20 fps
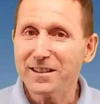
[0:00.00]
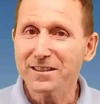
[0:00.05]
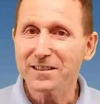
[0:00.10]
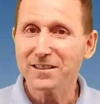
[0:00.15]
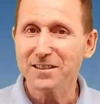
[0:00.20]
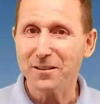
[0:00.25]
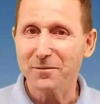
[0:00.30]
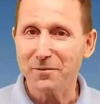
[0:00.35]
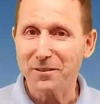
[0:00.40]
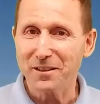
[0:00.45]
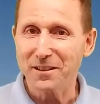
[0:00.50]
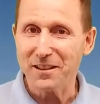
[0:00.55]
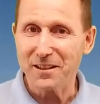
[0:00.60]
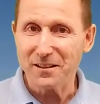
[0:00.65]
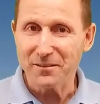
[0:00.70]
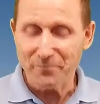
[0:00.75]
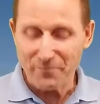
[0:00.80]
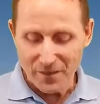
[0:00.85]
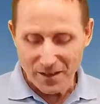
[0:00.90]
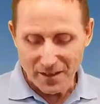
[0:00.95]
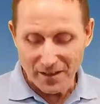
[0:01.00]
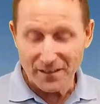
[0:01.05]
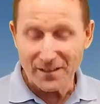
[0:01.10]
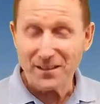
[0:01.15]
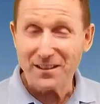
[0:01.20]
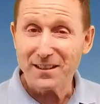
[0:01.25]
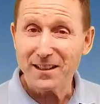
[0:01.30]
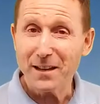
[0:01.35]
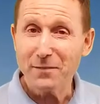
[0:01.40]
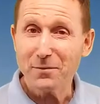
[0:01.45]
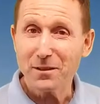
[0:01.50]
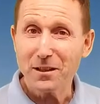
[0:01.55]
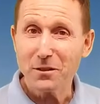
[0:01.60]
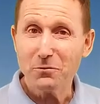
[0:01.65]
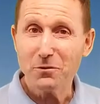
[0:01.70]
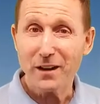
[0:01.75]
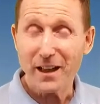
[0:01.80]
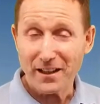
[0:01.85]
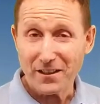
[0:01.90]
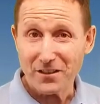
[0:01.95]
something. And the same thing
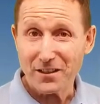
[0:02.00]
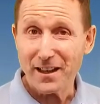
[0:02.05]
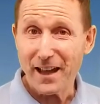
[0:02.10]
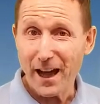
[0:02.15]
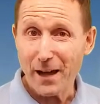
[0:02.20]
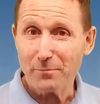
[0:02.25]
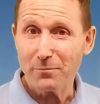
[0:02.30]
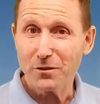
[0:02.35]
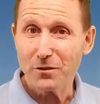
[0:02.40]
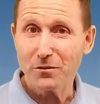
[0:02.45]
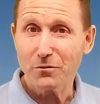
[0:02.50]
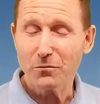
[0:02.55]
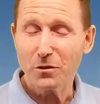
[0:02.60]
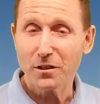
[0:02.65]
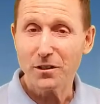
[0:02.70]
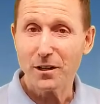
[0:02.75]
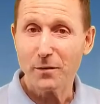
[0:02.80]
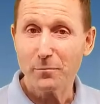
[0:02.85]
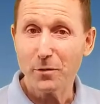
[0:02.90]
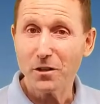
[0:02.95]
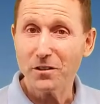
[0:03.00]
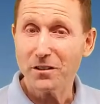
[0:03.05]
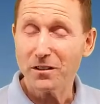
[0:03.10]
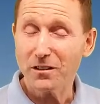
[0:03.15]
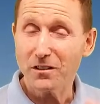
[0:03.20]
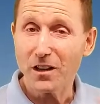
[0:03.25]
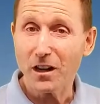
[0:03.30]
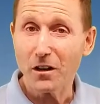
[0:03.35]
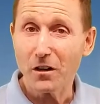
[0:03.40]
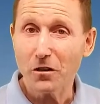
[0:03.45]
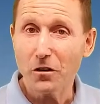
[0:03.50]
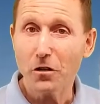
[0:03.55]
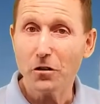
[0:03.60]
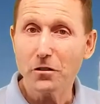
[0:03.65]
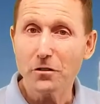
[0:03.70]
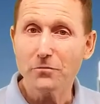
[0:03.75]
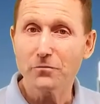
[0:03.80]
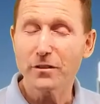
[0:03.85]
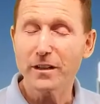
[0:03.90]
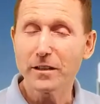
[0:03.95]
will actually happen with our body. There are a lot
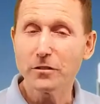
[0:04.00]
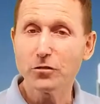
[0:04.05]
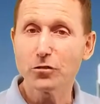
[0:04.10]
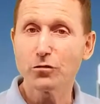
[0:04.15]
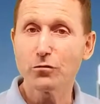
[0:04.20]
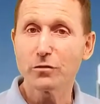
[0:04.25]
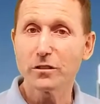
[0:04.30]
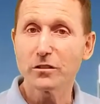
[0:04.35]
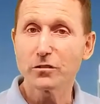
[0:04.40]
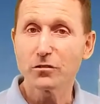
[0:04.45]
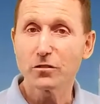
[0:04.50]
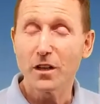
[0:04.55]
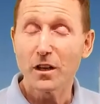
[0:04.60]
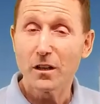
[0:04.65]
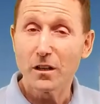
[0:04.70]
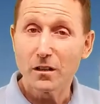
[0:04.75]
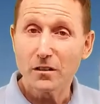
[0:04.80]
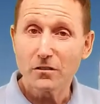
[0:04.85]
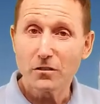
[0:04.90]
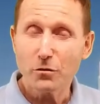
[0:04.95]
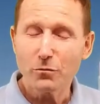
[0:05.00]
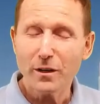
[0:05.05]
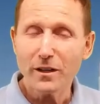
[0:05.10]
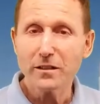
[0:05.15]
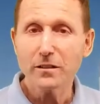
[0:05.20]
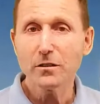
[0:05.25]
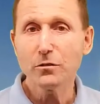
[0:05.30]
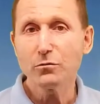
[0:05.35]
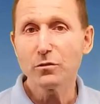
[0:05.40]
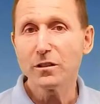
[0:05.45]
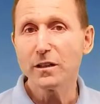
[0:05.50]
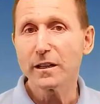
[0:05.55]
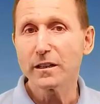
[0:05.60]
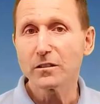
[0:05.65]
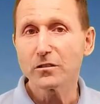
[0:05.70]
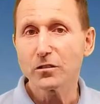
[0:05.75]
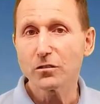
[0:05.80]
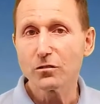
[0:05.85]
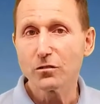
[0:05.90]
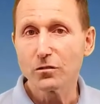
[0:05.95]
of injuries directly
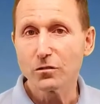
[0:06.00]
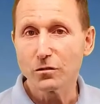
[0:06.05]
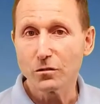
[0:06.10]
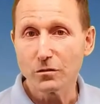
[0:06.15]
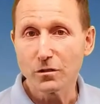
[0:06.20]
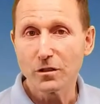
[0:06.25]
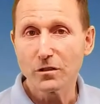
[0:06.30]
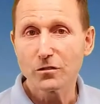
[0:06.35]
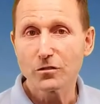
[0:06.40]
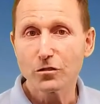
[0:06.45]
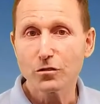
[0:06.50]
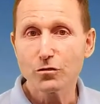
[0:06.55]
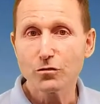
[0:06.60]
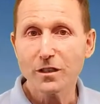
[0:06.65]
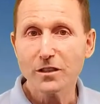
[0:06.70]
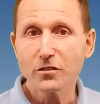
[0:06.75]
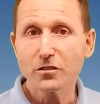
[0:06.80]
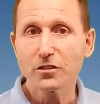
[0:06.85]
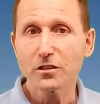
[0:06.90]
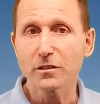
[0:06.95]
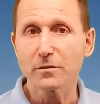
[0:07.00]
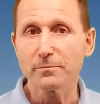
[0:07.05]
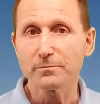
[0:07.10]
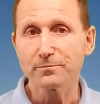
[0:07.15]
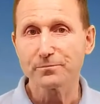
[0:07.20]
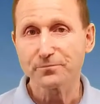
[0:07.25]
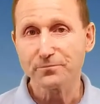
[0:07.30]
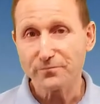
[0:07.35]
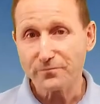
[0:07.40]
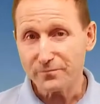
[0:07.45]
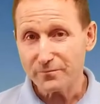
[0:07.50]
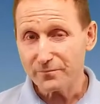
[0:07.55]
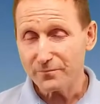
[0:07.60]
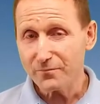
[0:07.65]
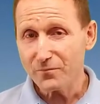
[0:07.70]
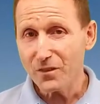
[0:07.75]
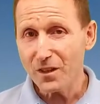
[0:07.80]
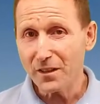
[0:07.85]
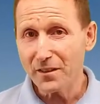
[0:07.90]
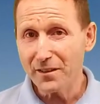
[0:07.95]
related to stretching.
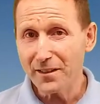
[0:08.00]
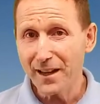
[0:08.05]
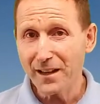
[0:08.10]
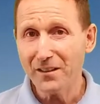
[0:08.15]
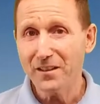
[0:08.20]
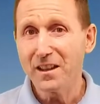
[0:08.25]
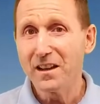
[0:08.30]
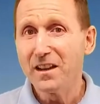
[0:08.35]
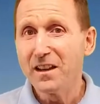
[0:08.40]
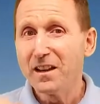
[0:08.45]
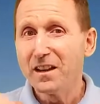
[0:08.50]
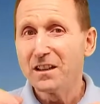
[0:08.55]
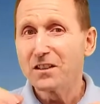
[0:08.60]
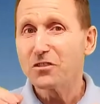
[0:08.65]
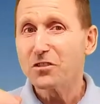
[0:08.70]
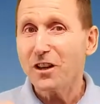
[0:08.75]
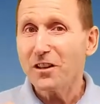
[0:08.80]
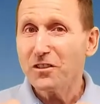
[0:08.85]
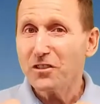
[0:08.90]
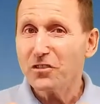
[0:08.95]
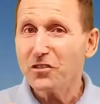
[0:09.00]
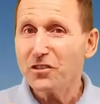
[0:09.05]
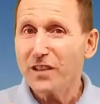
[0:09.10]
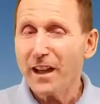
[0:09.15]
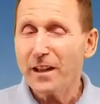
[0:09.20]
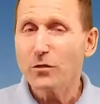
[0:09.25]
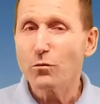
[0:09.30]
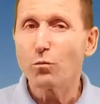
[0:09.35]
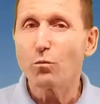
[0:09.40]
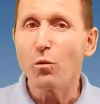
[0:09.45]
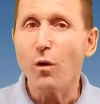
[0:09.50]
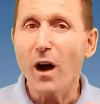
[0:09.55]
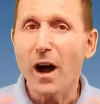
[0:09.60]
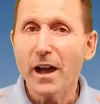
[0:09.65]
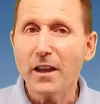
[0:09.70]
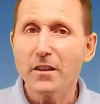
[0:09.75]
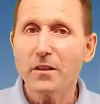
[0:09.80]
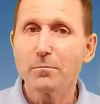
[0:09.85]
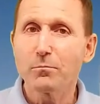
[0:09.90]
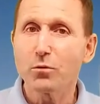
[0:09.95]
Now, to understand why
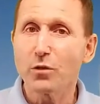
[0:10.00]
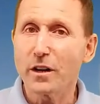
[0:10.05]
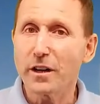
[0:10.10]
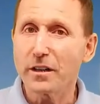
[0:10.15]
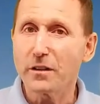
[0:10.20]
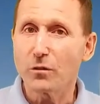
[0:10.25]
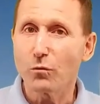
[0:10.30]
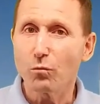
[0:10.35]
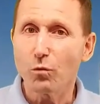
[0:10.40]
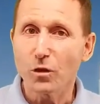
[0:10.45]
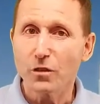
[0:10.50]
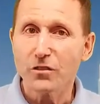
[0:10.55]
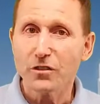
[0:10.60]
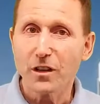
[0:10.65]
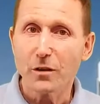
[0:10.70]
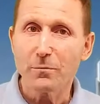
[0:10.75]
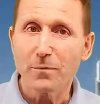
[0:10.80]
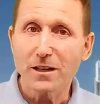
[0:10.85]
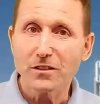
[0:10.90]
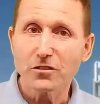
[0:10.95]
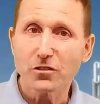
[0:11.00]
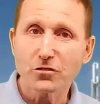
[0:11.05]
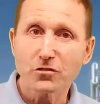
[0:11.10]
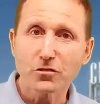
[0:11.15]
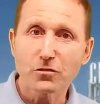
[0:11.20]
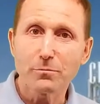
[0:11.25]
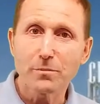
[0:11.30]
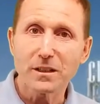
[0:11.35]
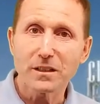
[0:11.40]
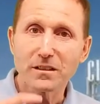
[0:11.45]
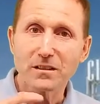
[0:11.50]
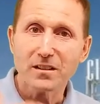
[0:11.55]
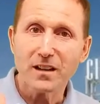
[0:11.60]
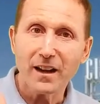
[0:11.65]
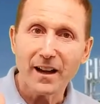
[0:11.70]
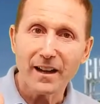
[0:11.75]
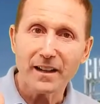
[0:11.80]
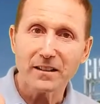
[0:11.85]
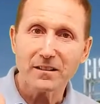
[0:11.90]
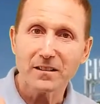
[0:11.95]
the brain wants our muscles to be
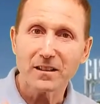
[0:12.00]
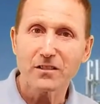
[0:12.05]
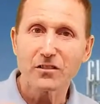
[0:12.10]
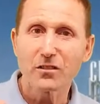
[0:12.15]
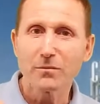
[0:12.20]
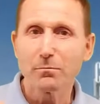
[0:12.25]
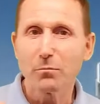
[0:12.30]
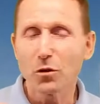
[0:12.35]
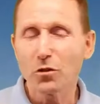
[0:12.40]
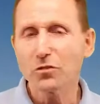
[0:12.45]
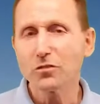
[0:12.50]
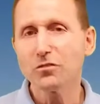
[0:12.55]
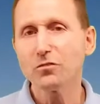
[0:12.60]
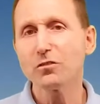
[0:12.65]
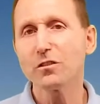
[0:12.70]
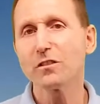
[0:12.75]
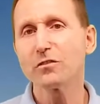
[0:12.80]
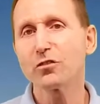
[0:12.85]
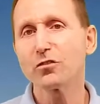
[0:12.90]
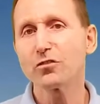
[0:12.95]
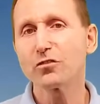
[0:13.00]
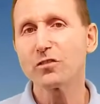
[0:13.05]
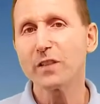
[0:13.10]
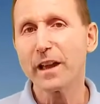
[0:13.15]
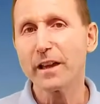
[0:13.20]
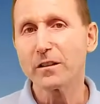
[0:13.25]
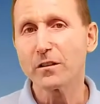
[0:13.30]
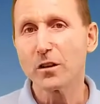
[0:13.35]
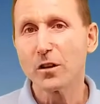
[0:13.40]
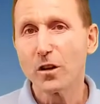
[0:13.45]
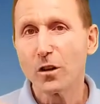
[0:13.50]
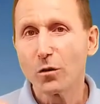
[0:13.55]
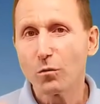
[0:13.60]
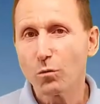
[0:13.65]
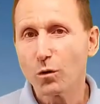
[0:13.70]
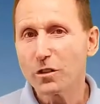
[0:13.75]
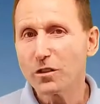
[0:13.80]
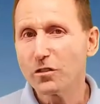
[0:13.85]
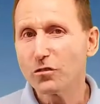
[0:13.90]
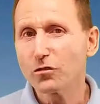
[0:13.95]
tight, it's important to understand
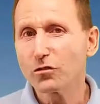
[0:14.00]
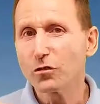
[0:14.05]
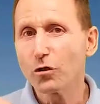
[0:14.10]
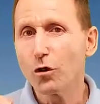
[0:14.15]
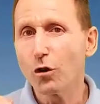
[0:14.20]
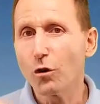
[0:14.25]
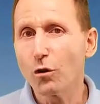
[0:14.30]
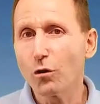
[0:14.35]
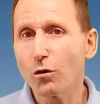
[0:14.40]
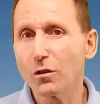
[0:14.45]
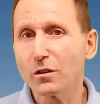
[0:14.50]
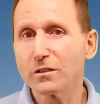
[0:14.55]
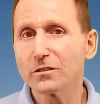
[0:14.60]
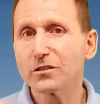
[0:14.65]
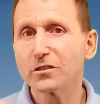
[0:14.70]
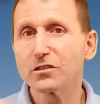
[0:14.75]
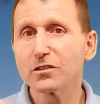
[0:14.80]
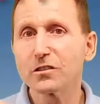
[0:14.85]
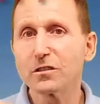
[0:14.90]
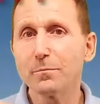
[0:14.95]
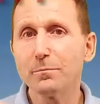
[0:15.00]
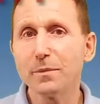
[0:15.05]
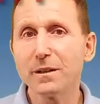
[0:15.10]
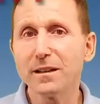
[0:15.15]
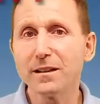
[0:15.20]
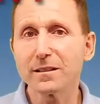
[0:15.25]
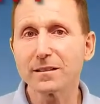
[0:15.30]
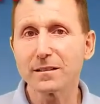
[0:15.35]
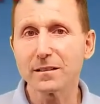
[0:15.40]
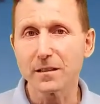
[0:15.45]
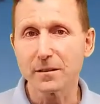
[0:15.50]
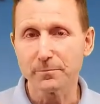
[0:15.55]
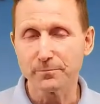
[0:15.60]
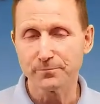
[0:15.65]
what is core stability.